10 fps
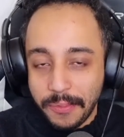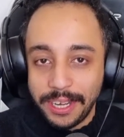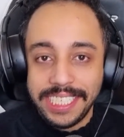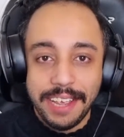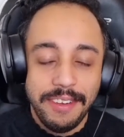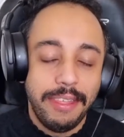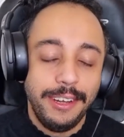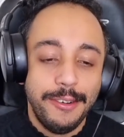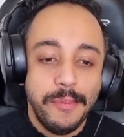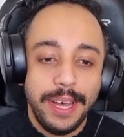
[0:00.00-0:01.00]

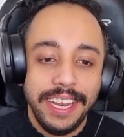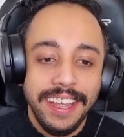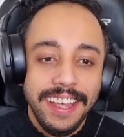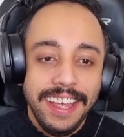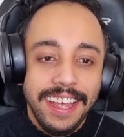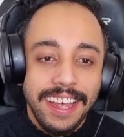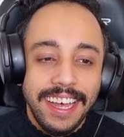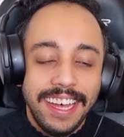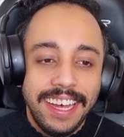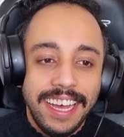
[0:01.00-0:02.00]
Ethereum. But
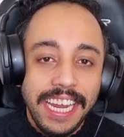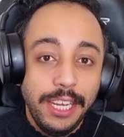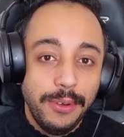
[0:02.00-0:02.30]
in US